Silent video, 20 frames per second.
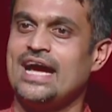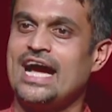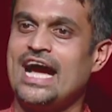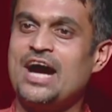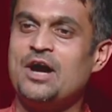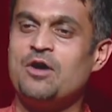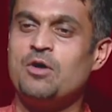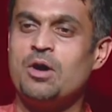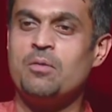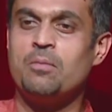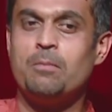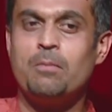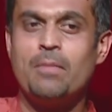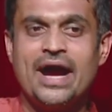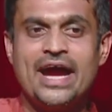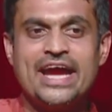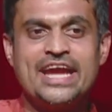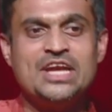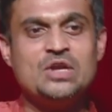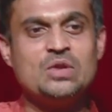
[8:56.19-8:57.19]
our
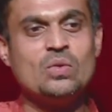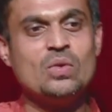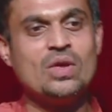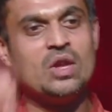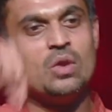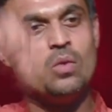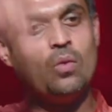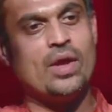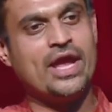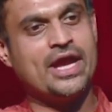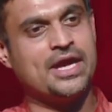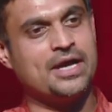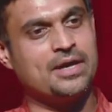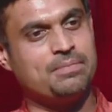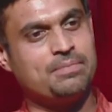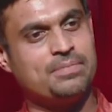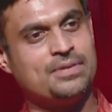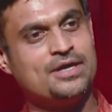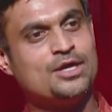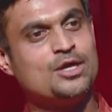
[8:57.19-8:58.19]
mind will wake up
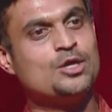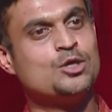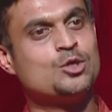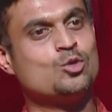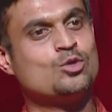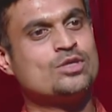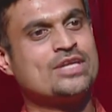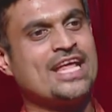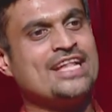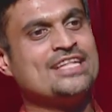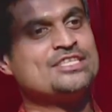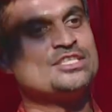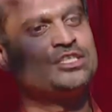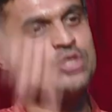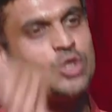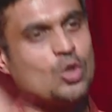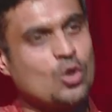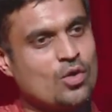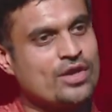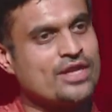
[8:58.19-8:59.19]
to tell
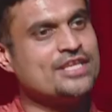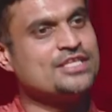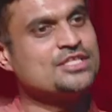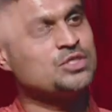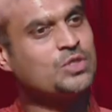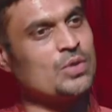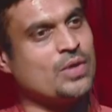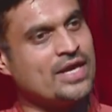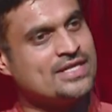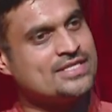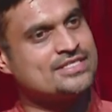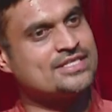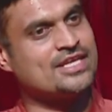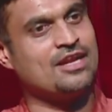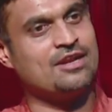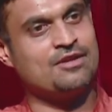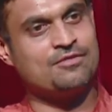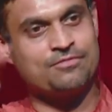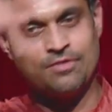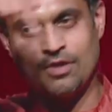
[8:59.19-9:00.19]
stories to
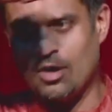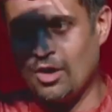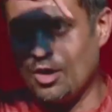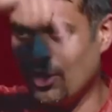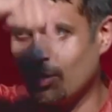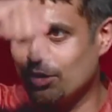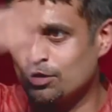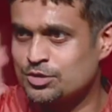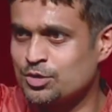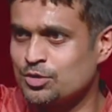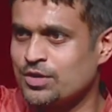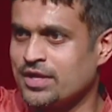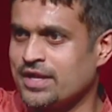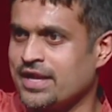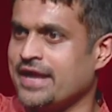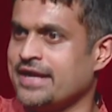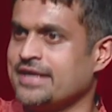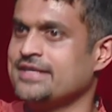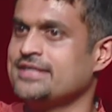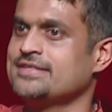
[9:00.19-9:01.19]
itself all through the
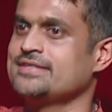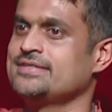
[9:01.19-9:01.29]
night.